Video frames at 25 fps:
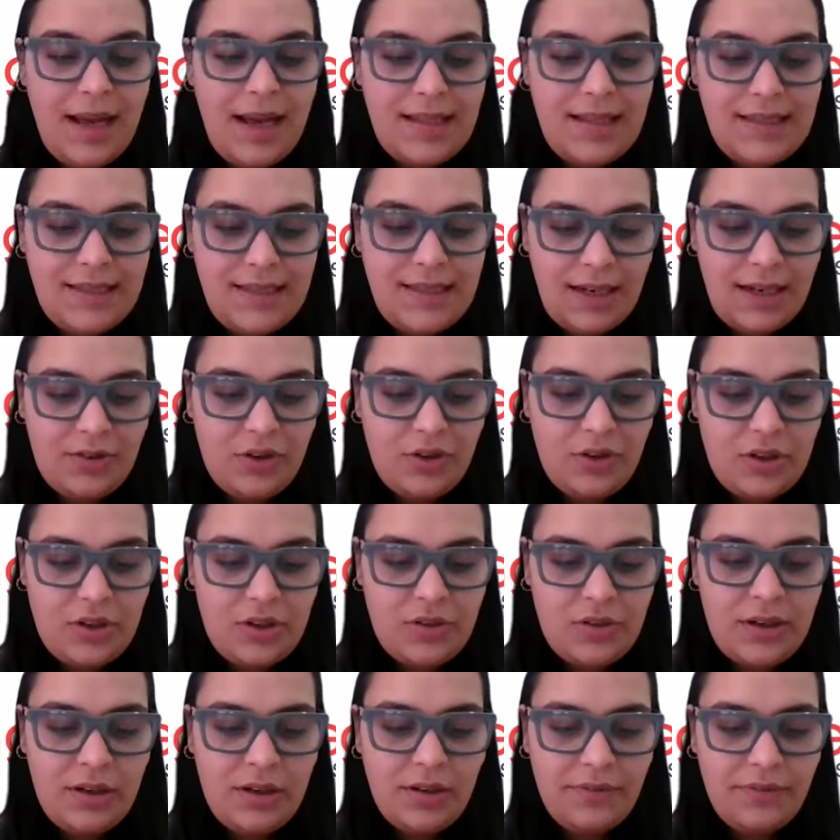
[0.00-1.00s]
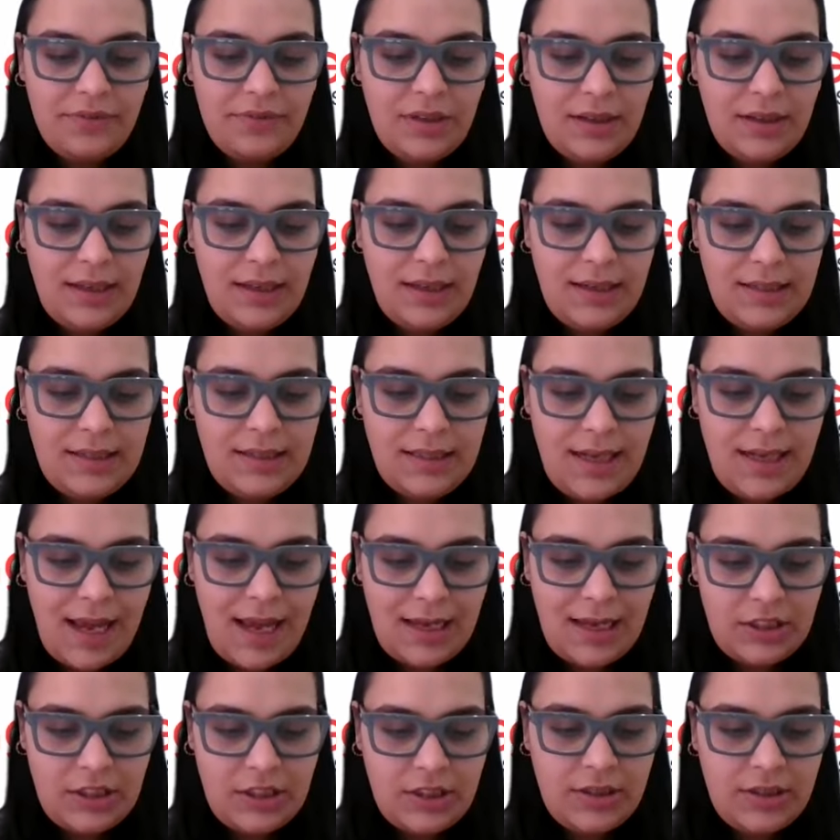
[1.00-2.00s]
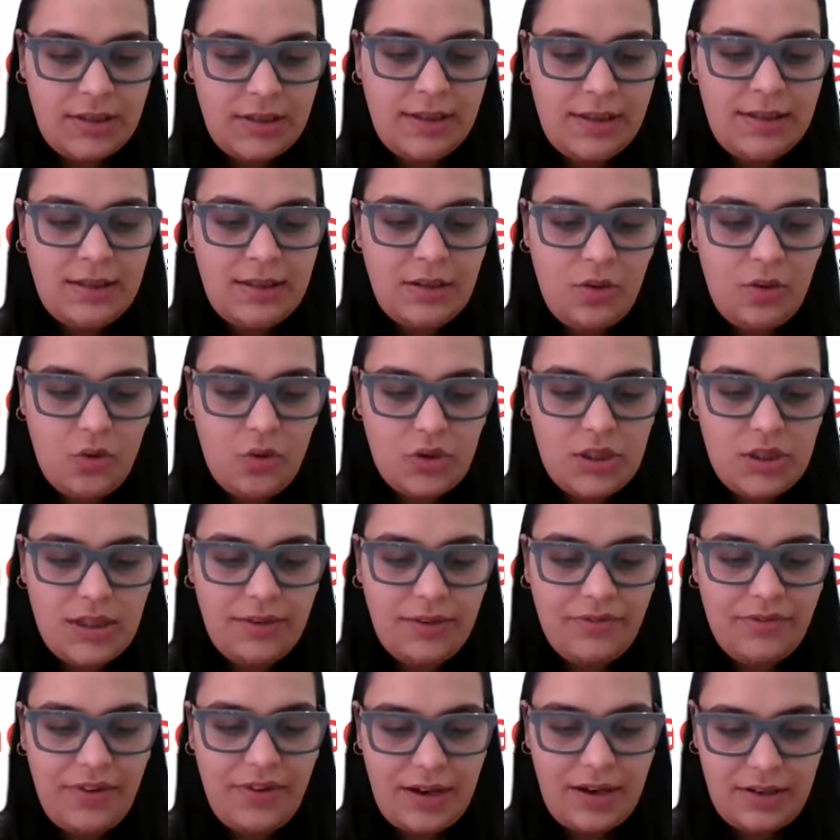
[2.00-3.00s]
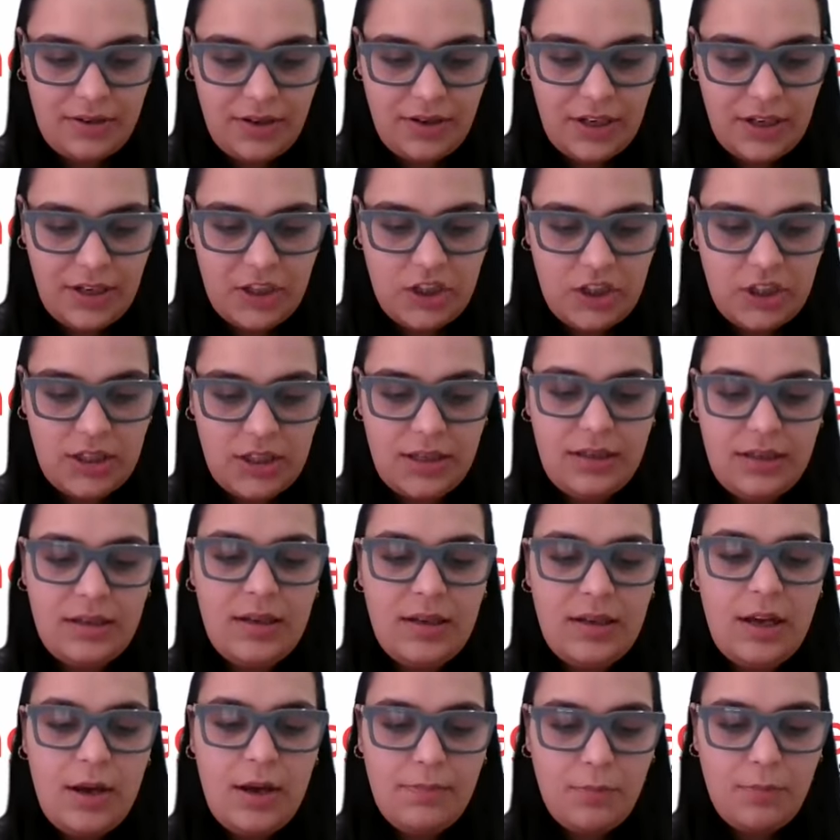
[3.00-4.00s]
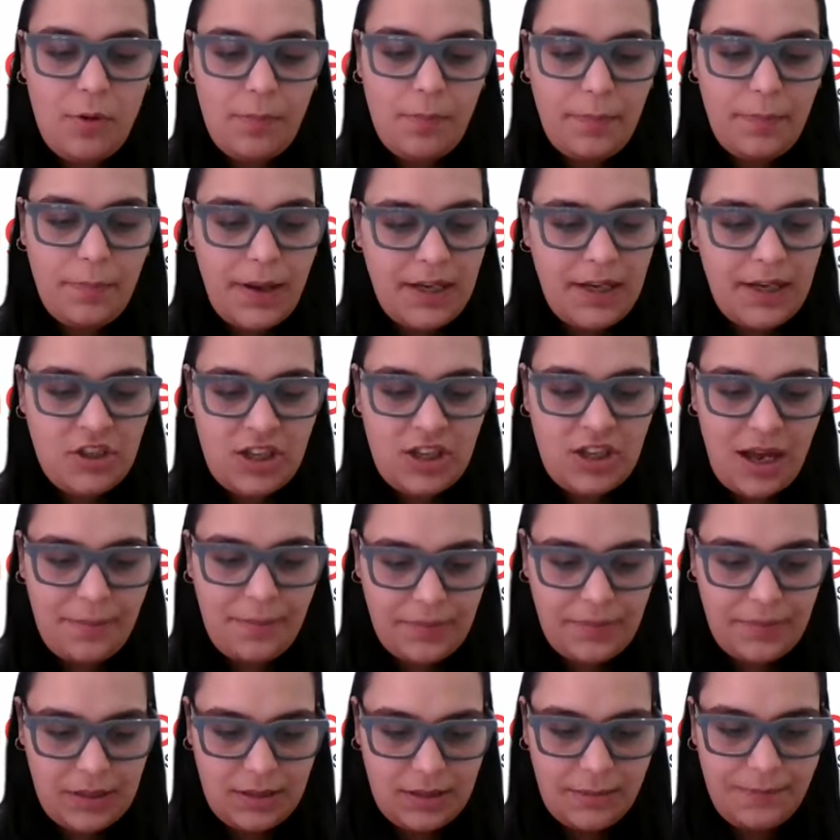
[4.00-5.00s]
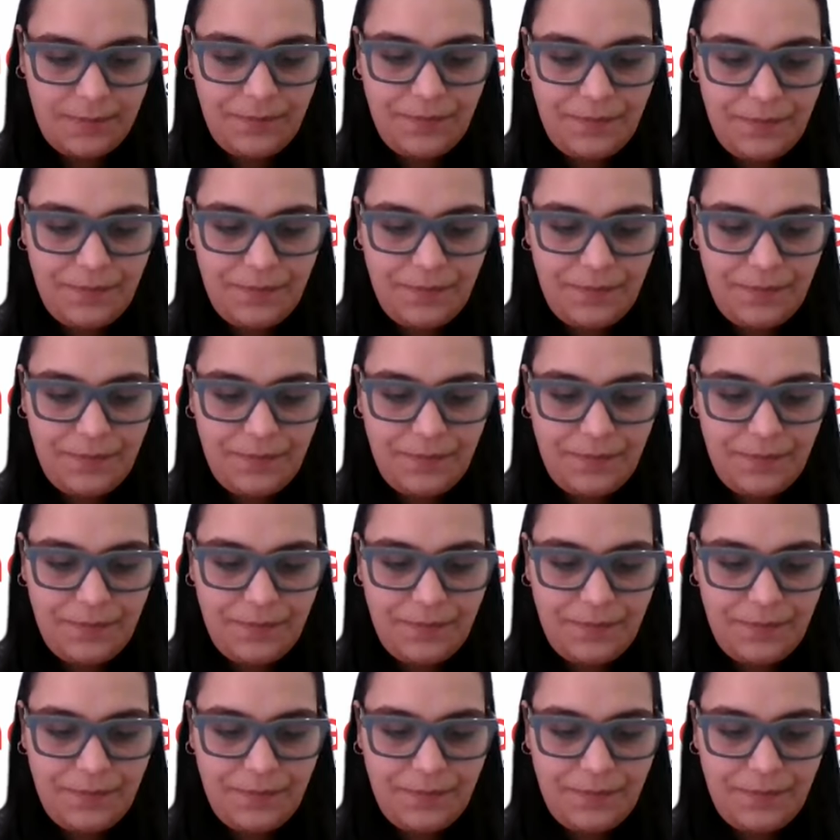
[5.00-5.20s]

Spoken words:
and secretary of the International Coaching Federation Mumbai Chapter.